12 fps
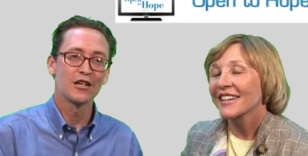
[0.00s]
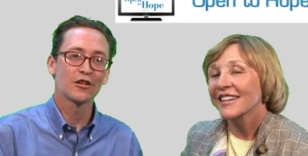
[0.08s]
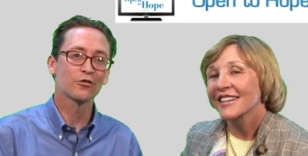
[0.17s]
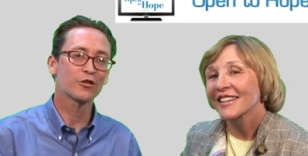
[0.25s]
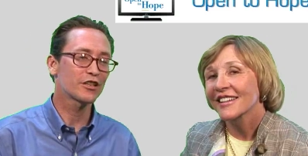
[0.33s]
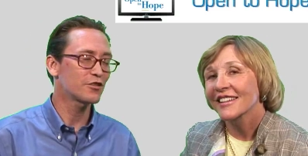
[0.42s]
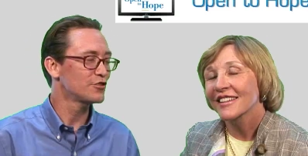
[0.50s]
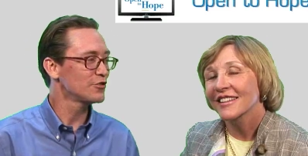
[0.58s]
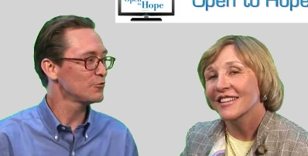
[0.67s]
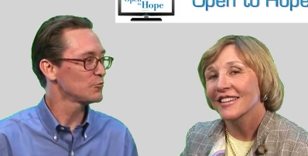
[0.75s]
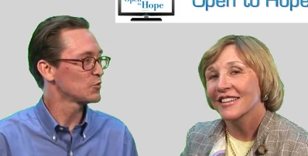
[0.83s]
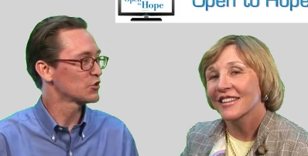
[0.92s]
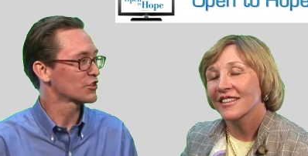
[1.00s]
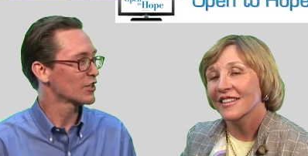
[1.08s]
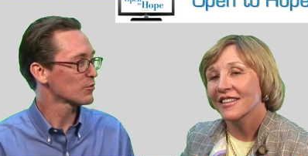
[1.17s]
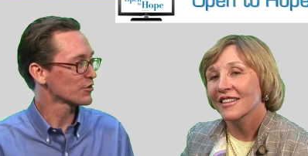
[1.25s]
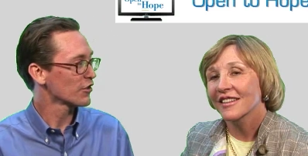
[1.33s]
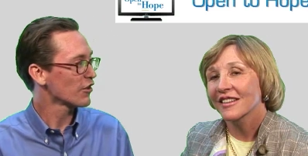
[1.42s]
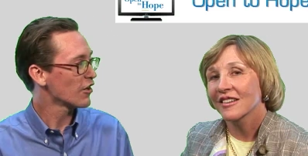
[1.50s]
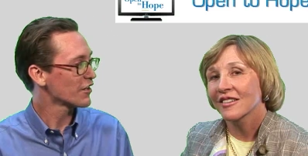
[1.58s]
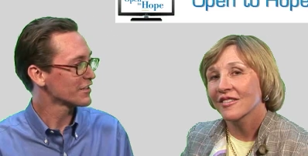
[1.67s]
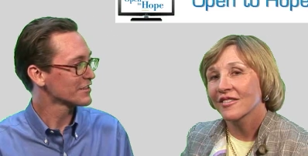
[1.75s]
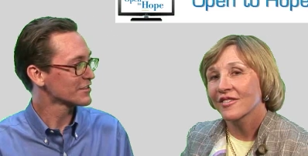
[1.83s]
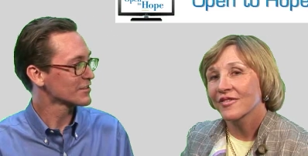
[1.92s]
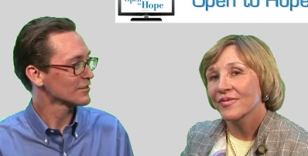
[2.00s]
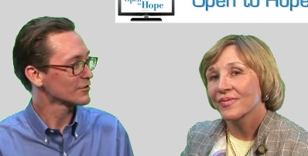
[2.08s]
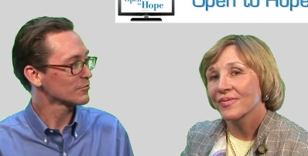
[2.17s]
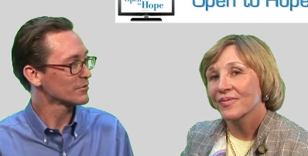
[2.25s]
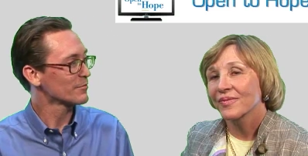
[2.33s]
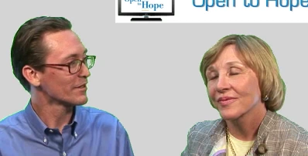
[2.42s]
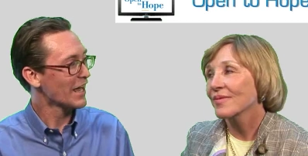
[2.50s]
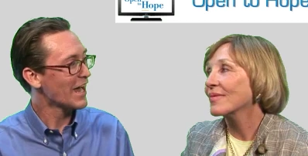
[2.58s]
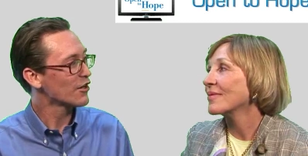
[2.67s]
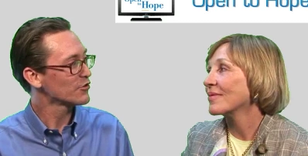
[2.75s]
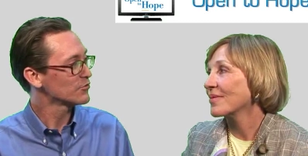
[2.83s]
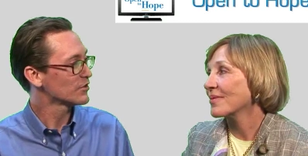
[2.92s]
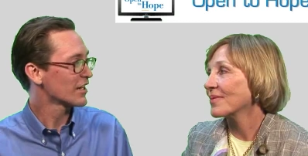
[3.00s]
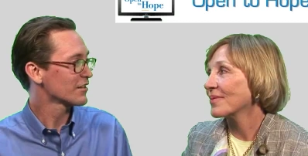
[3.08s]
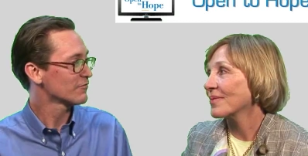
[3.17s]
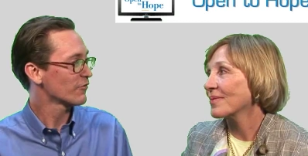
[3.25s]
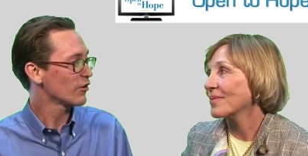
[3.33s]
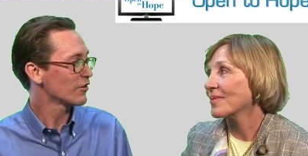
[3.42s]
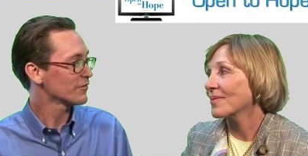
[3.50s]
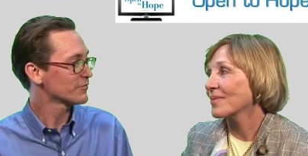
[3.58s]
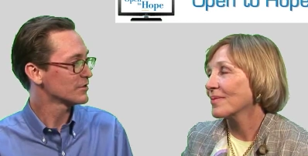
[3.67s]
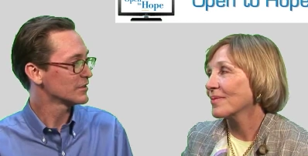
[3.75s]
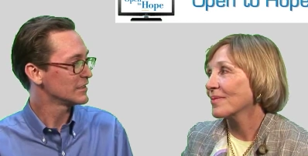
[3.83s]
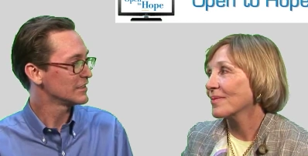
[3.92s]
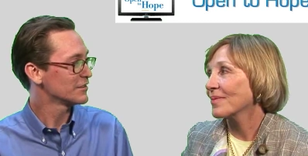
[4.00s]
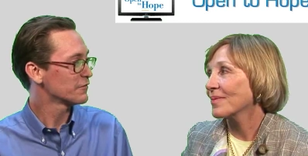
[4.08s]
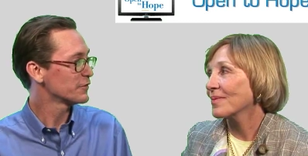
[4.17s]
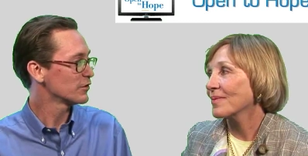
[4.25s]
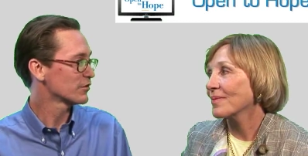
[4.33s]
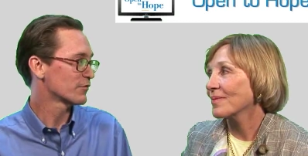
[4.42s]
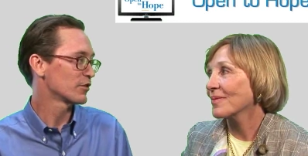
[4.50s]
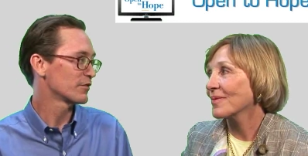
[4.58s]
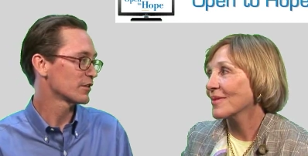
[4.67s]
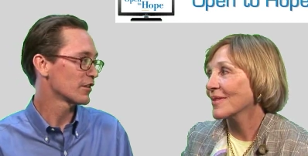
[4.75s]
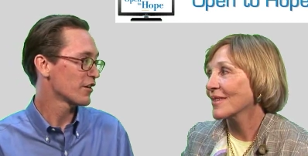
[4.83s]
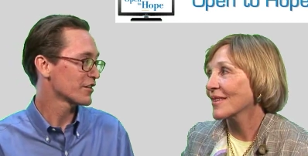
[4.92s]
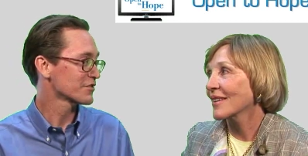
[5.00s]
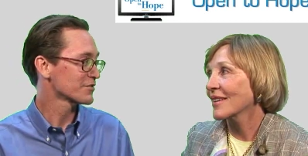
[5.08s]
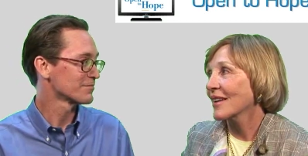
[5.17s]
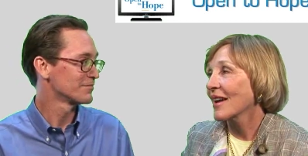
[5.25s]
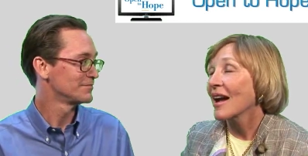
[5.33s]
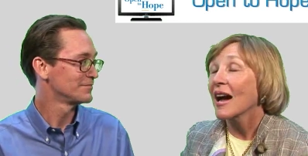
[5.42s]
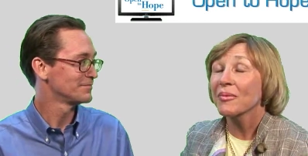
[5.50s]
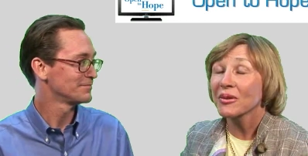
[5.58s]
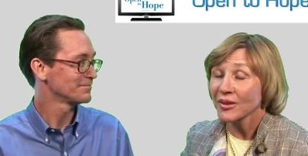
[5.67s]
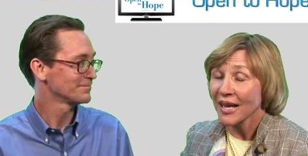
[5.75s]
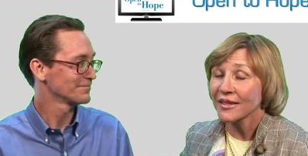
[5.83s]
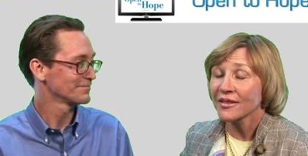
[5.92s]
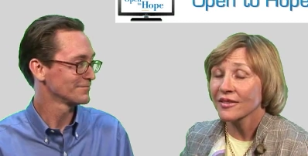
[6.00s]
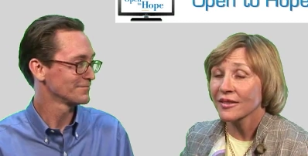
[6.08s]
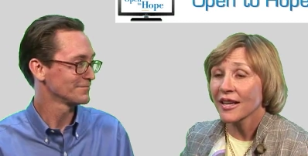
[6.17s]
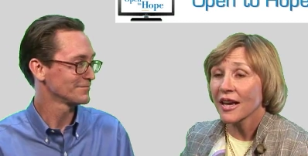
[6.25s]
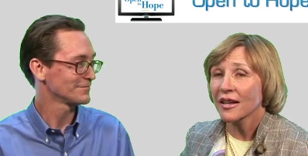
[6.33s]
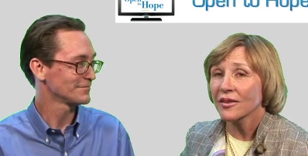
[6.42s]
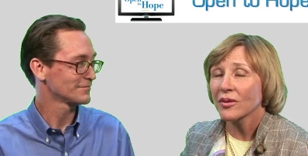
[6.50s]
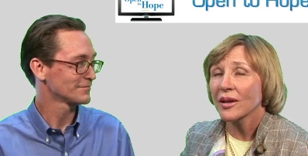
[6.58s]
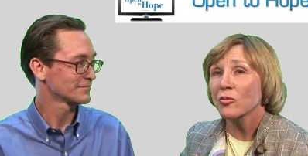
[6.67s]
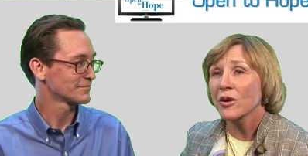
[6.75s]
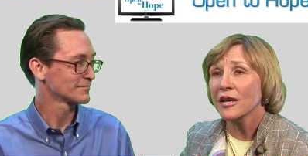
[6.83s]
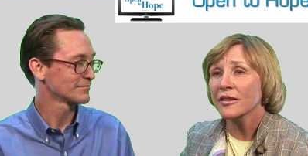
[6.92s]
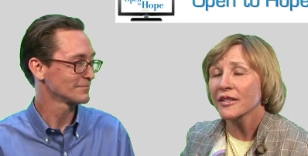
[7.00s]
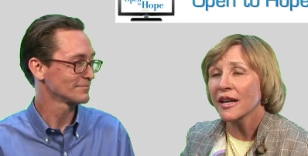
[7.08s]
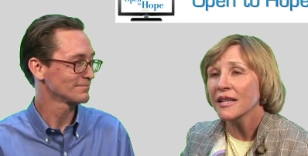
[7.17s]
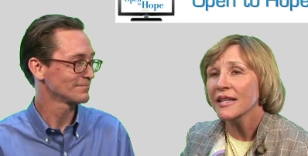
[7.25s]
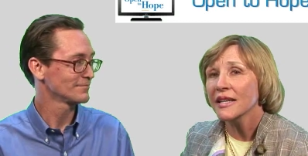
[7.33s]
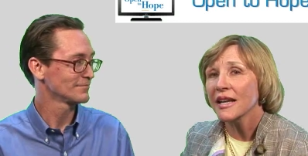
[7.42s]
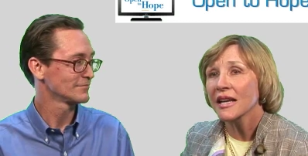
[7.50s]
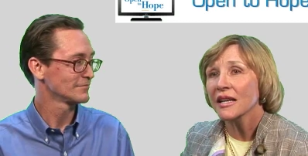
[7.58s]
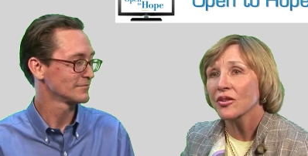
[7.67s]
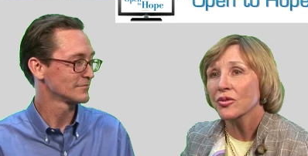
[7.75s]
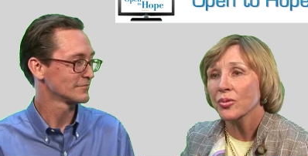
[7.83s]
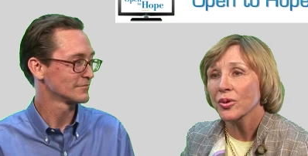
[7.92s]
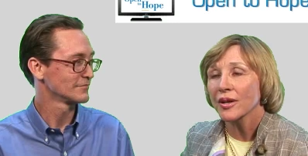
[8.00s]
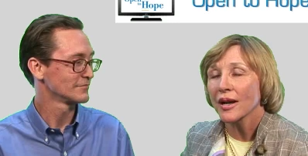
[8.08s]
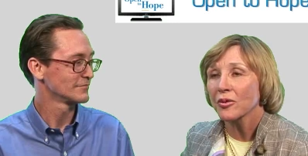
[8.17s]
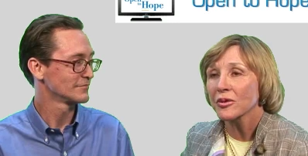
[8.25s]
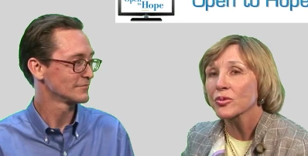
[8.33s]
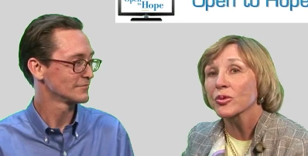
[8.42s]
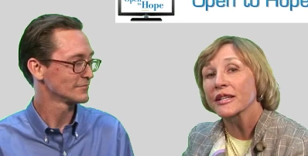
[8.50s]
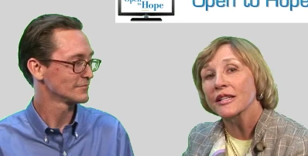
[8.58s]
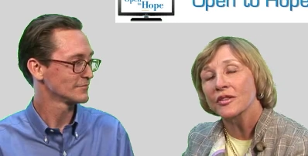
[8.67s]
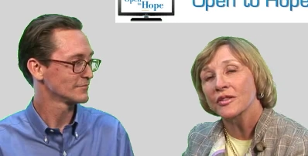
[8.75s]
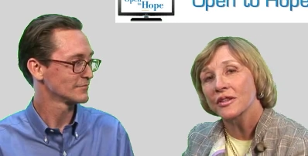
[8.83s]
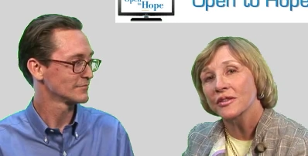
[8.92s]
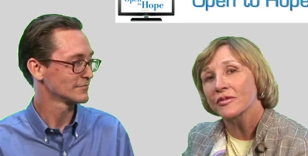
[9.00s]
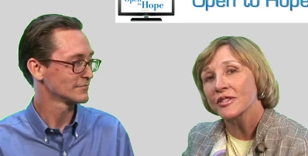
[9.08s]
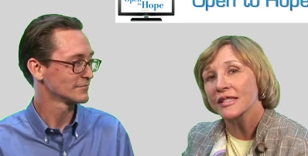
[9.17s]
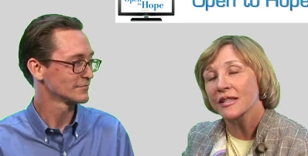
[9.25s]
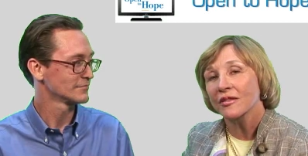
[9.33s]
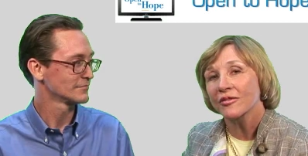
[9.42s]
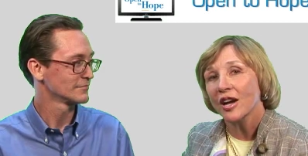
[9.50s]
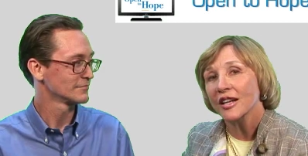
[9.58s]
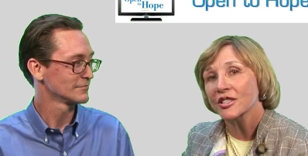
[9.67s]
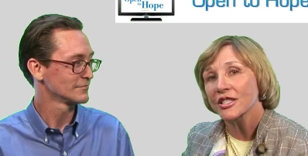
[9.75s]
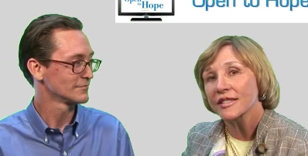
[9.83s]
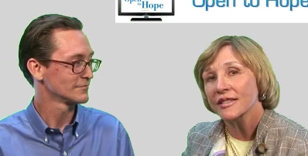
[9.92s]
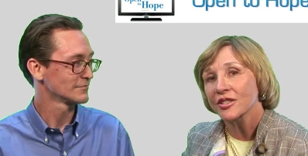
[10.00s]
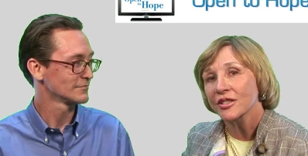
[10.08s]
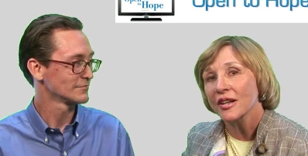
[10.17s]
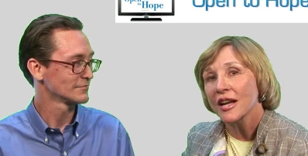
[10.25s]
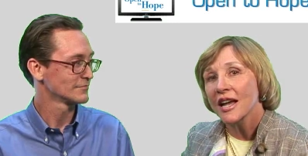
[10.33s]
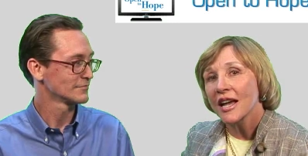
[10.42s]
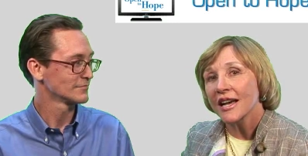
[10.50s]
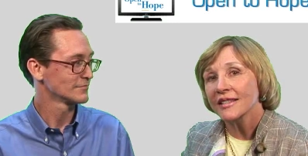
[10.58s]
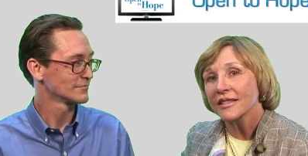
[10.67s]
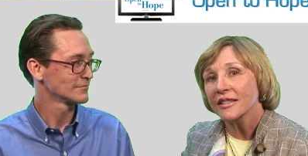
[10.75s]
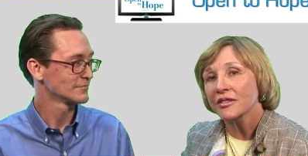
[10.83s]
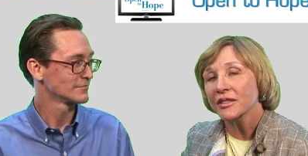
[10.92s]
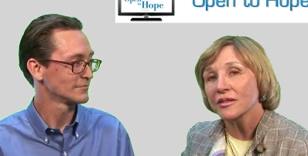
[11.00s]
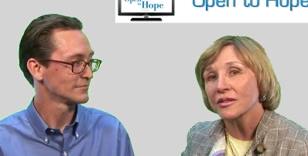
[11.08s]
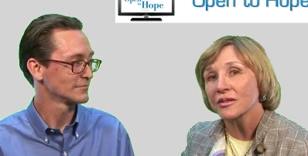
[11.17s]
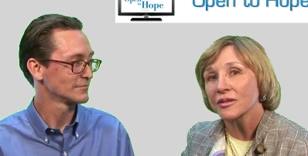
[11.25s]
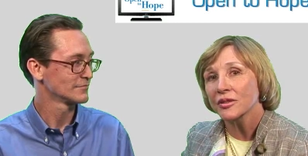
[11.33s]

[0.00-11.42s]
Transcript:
Speaker 1: Gloria, could you share with our audience a little bit about how you got involved in the field of grief and loss?
Speaker 2: I'd be glad to do that. Well, in nineteen eighty-three, I was working at the University of Rochester as a clinical